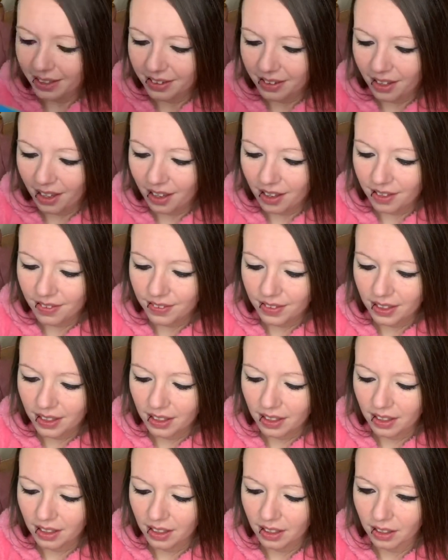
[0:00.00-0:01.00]
Love
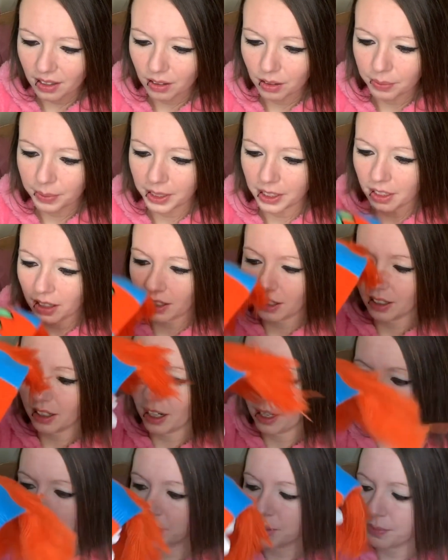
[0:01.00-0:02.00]
it. Oh my God,
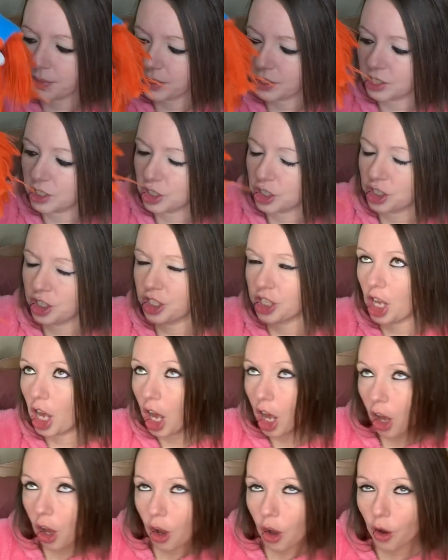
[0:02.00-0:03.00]
I'm gonna be
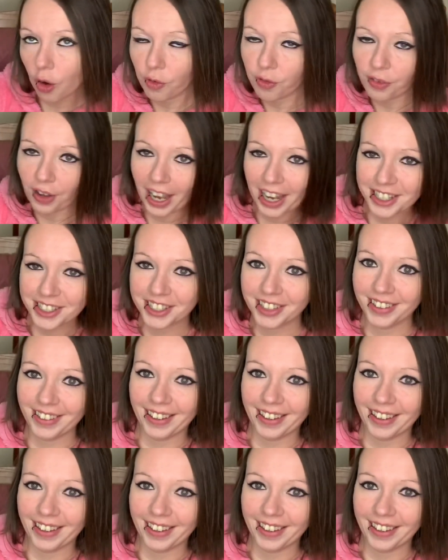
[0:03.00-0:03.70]
so fashioned